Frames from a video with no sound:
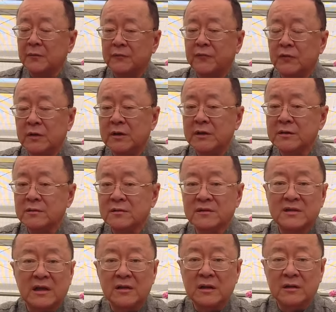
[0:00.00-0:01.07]
for us,
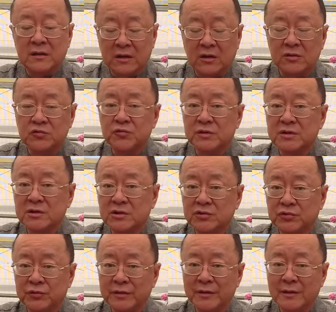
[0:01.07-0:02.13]
they gone through a
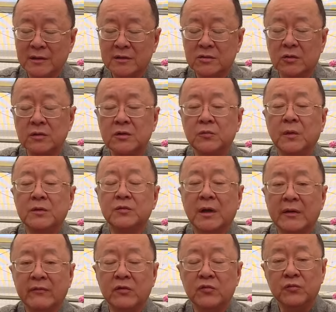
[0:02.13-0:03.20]
surgery. So you want to
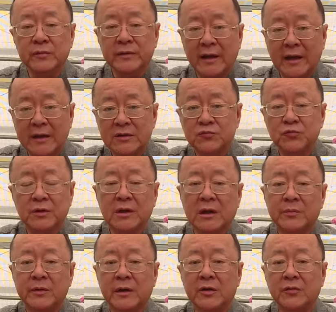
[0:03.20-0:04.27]
have a nice
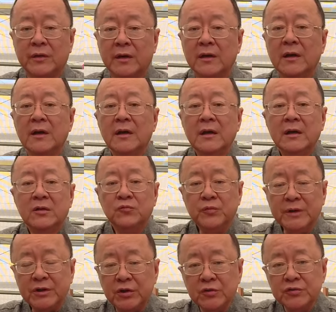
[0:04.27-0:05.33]
recovery area,
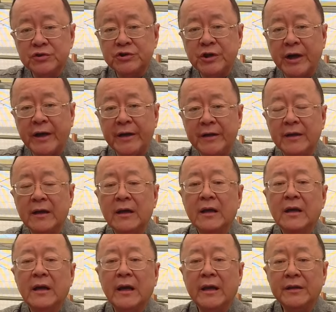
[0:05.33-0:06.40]
reduce shade
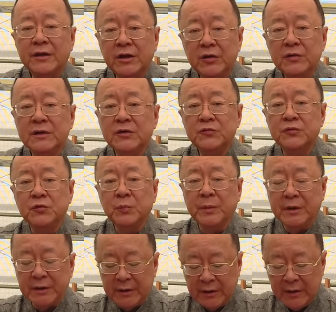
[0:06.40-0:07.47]
and increase
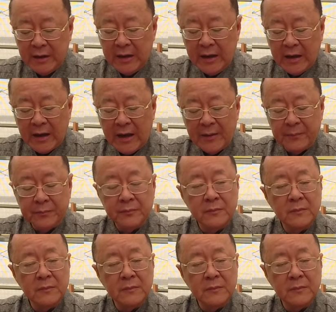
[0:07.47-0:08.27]
humidity, and